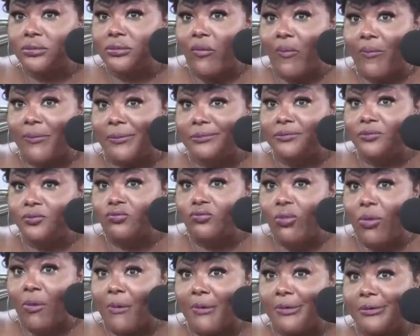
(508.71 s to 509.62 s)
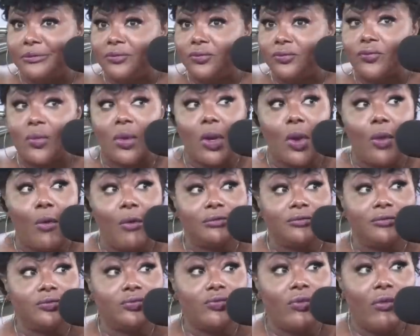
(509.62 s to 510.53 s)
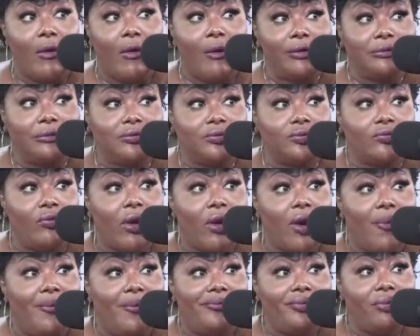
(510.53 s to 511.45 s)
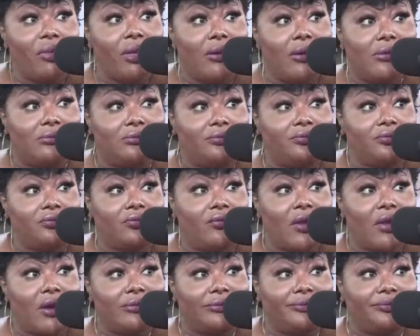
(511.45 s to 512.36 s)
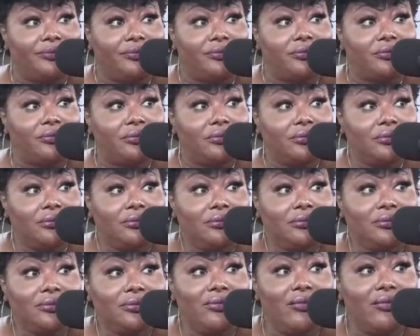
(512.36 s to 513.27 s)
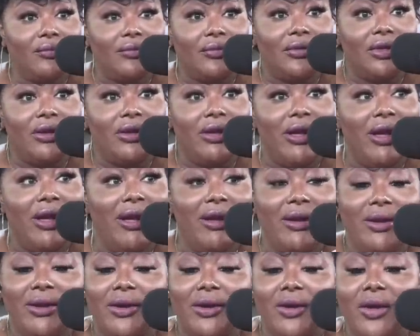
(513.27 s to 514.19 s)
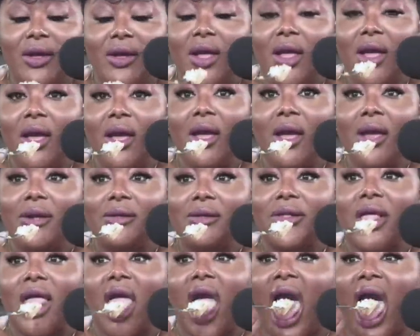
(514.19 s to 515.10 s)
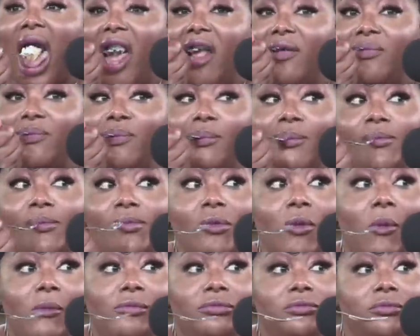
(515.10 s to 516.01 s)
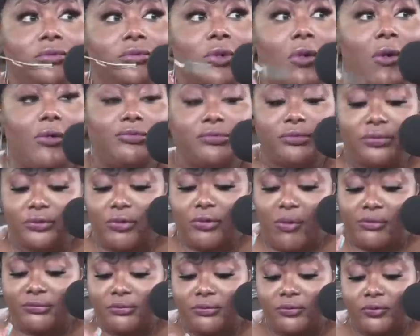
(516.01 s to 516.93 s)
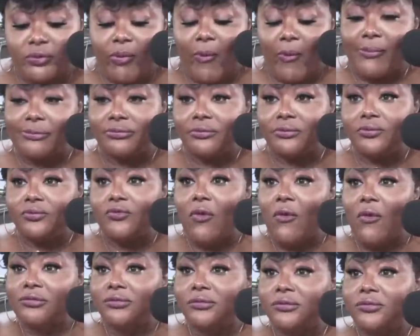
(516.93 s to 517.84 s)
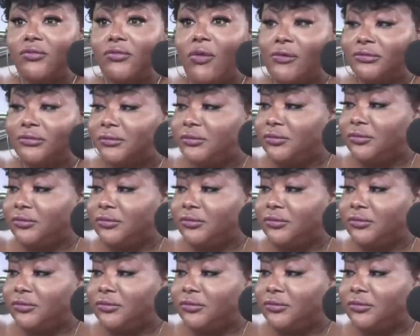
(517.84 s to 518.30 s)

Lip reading: No, they do got good fries, though. They fries do be good. Right. Just don't let them get cold. As long as you eat them while they still hot, you good.